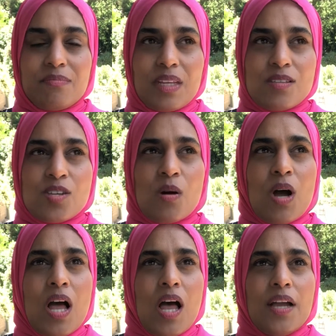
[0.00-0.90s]
So,
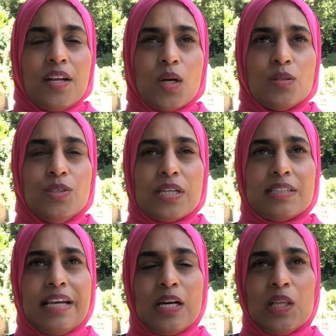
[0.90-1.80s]
you can
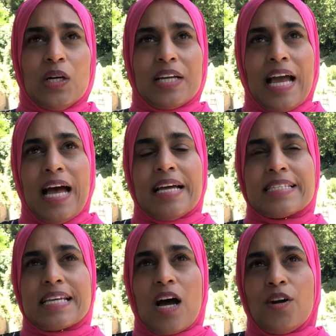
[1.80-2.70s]
take a look
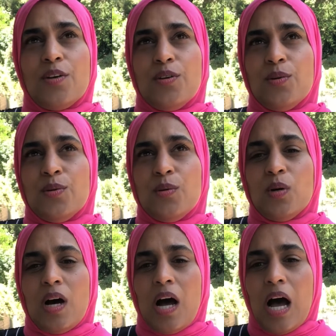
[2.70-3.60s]
at, are
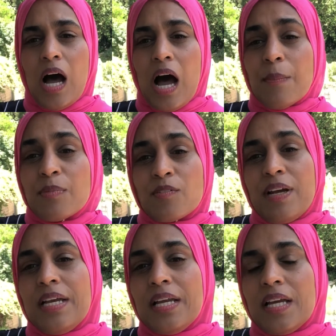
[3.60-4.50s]
you
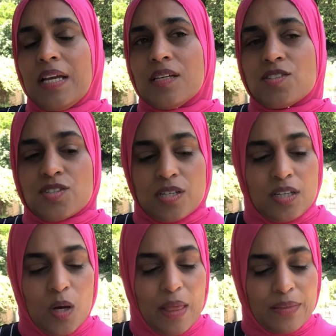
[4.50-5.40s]
operating,
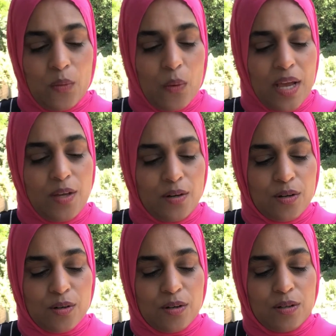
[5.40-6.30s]
like the way
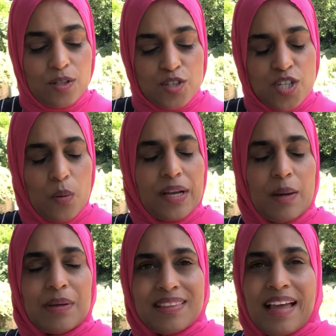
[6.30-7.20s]
you're showing
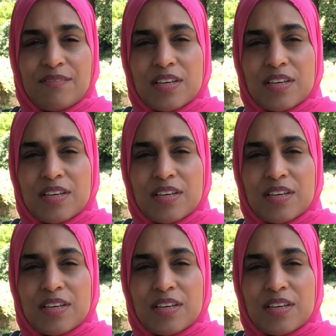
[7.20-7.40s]
up in life?